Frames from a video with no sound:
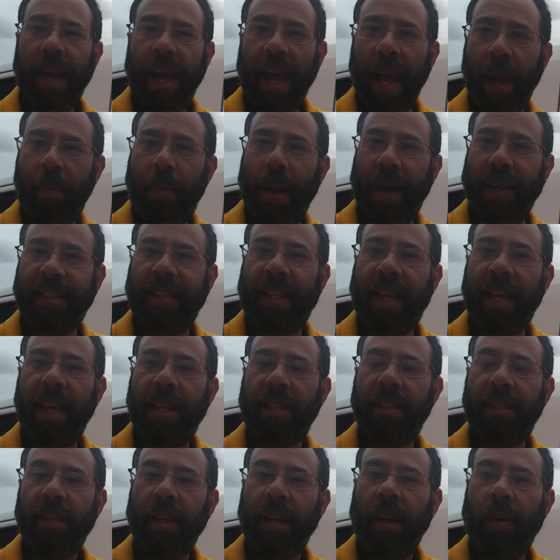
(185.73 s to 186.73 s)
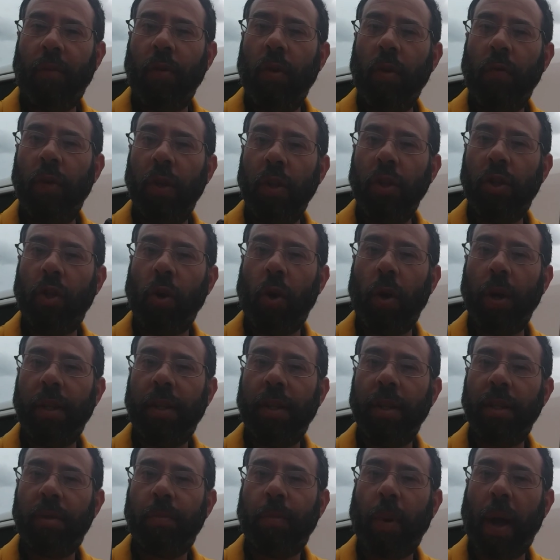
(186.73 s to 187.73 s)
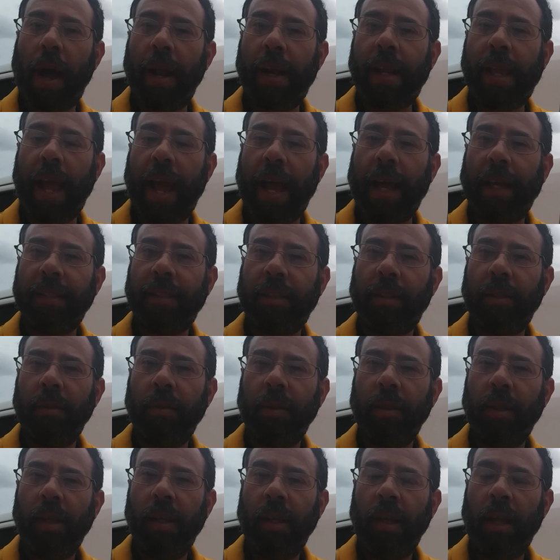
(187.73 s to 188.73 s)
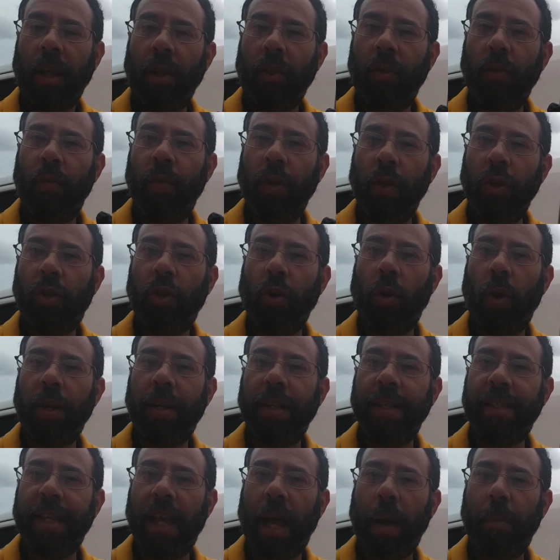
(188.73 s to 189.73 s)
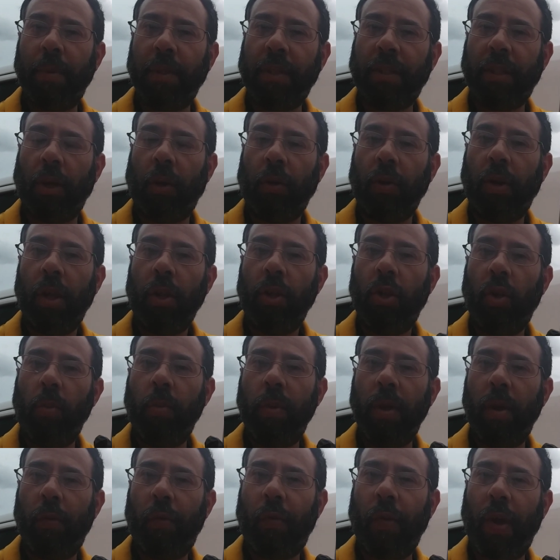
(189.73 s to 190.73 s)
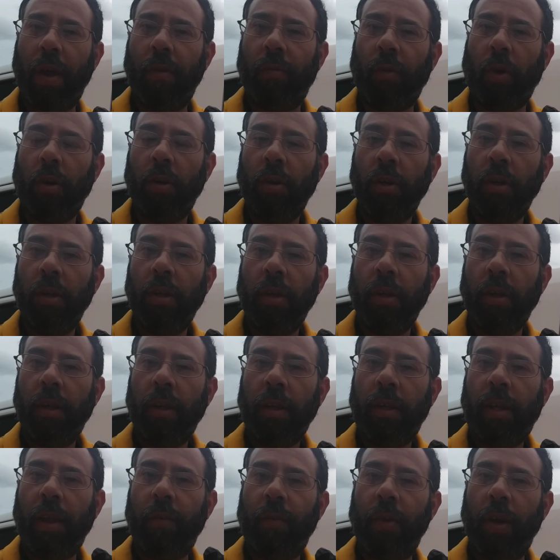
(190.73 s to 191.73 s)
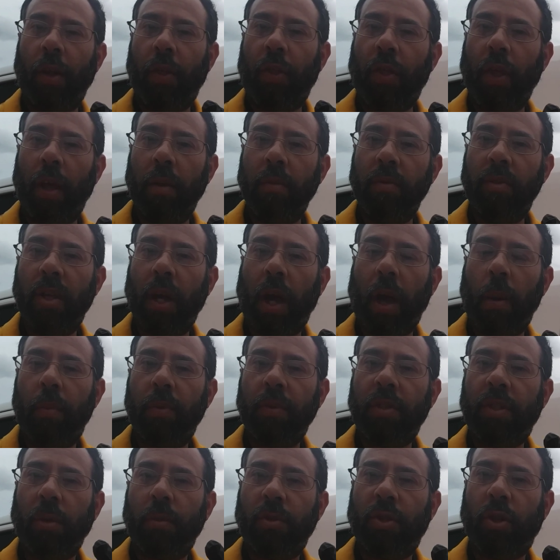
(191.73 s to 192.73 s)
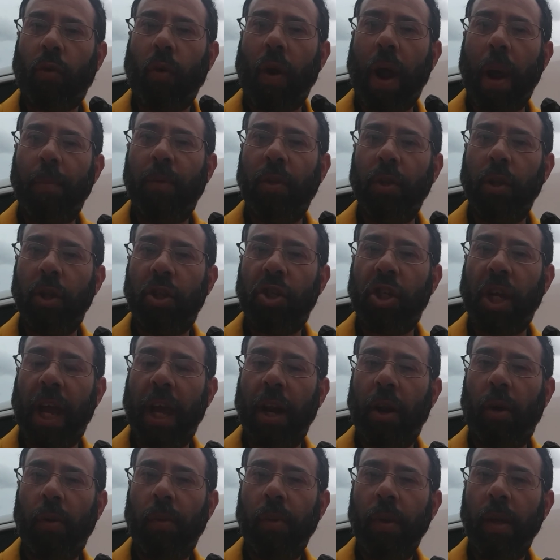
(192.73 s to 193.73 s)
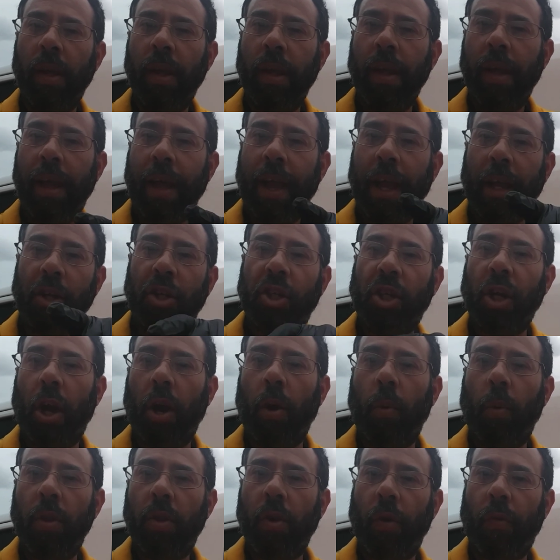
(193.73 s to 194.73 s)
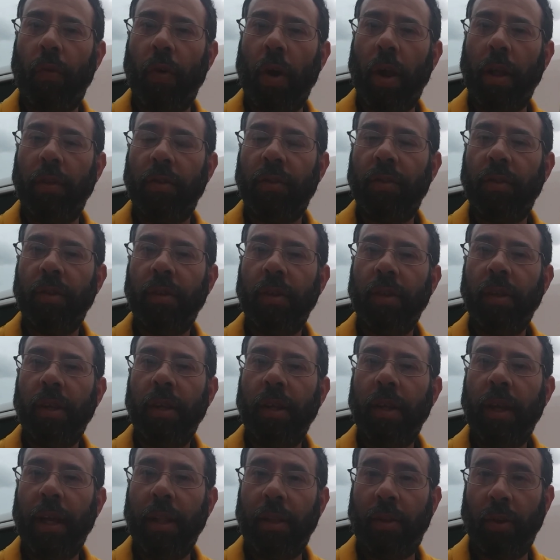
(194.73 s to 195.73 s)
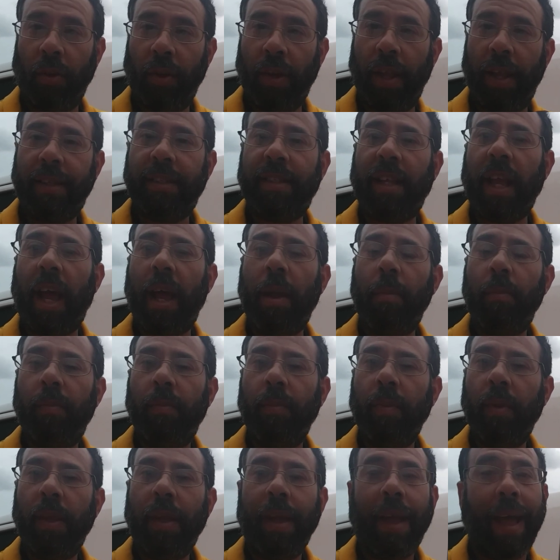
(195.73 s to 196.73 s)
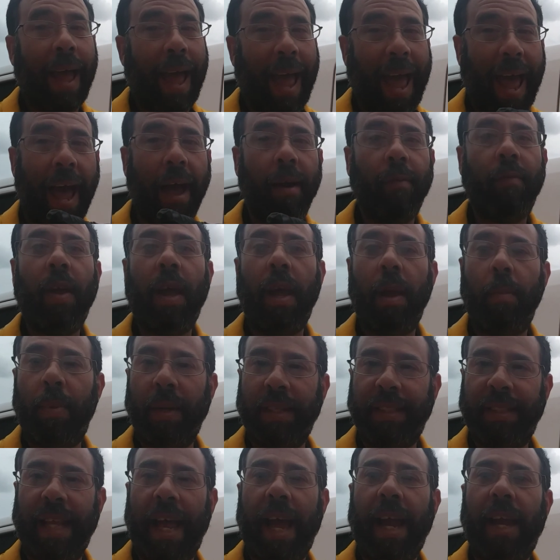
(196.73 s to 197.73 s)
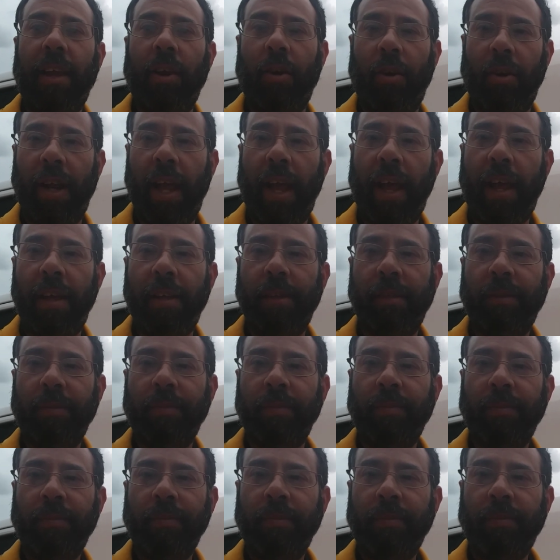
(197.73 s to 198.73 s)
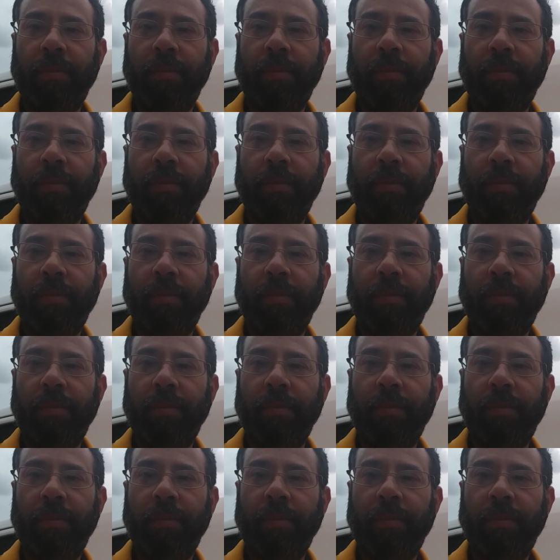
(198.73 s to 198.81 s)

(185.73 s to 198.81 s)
Hey, Pest Geeks, if you've enjoyed this podcast and you've enjoyed this episode, do me a favor. Give it a thumbs up, subscribe to the channel, and share it with your friends. Until next time, have a pestacular day.